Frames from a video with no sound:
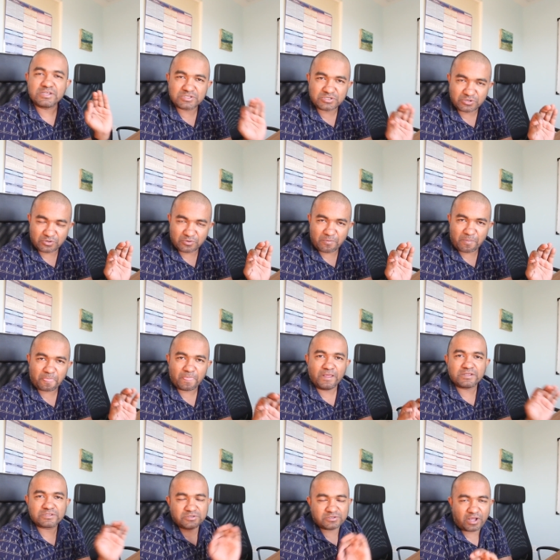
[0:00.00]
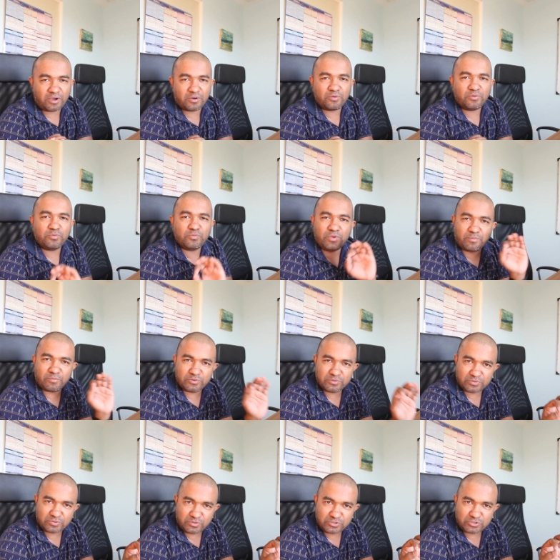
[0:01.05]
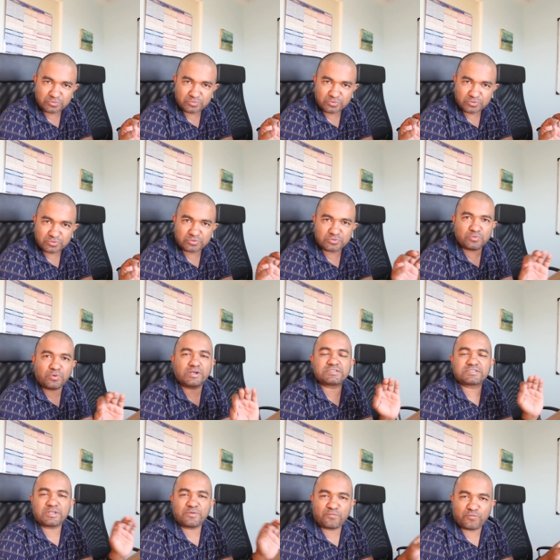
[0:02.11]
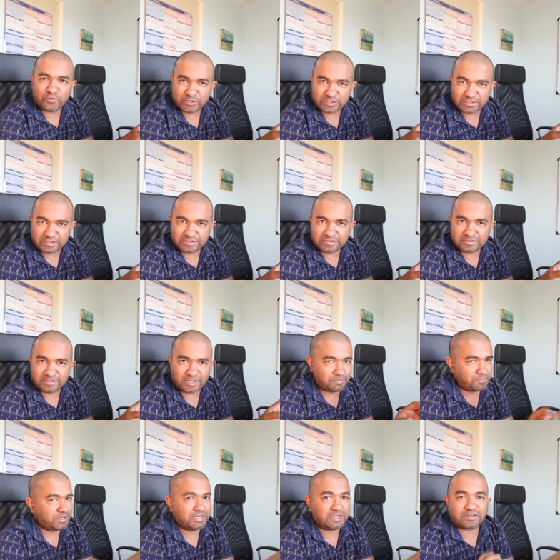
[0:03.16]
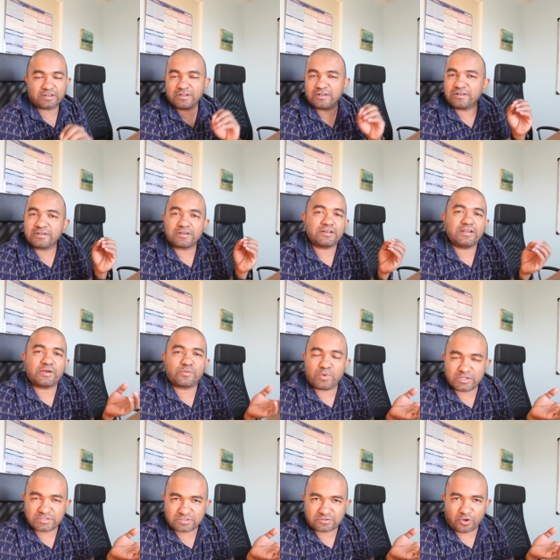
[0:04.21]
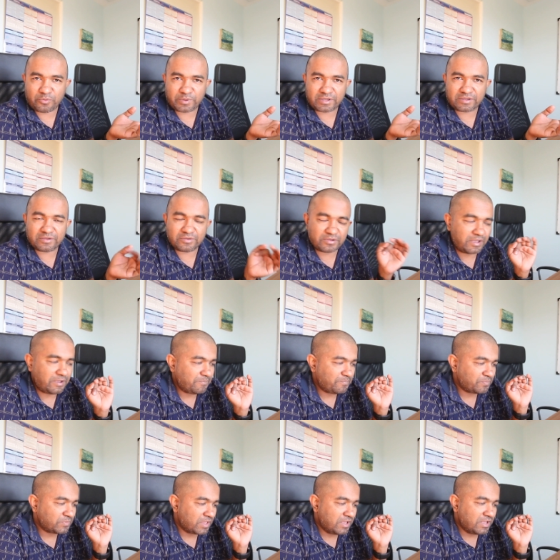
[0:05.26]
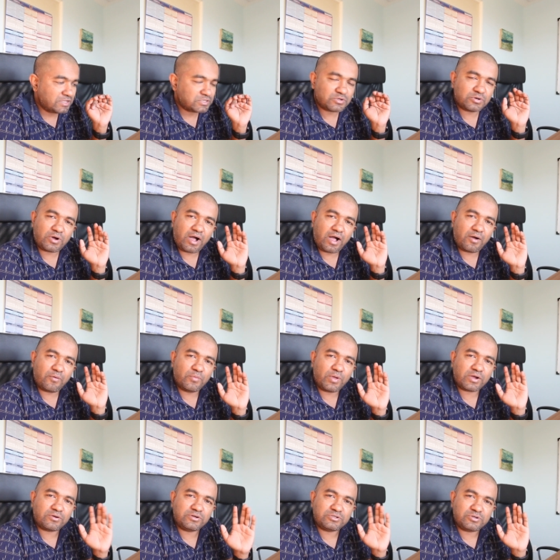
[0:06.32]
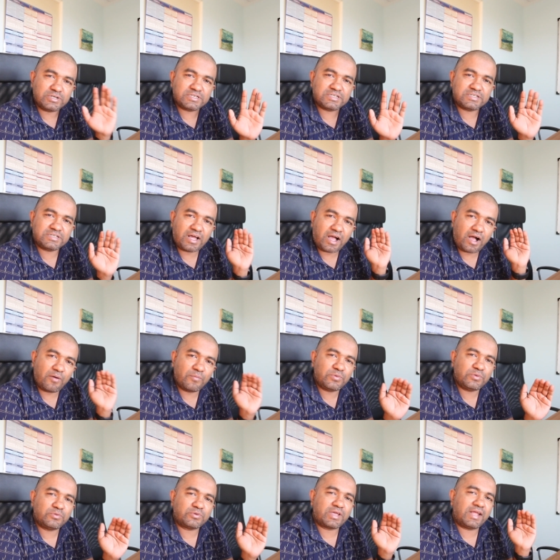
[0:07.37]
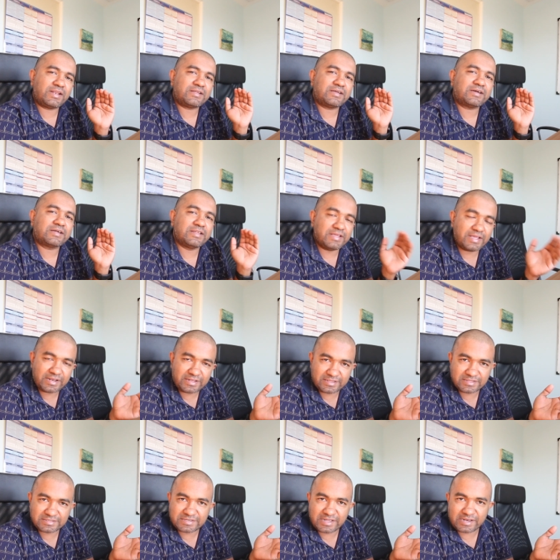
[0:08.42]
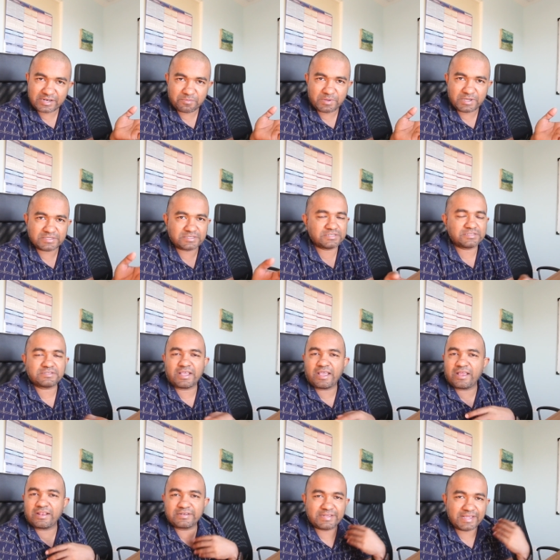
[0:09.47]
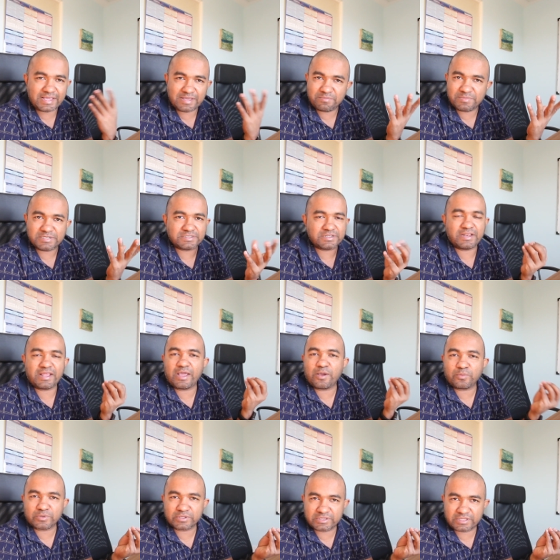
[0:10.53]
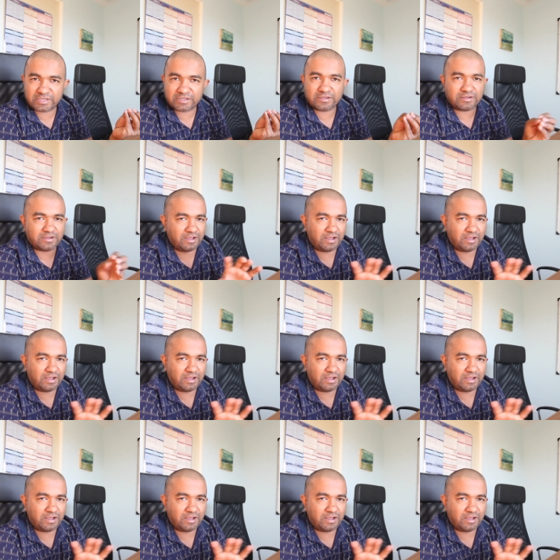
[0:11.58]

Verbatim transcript: So so now we are going to move to one step further that means little little advanced topic okay so we are going to learn how you can create the databases and tables and everything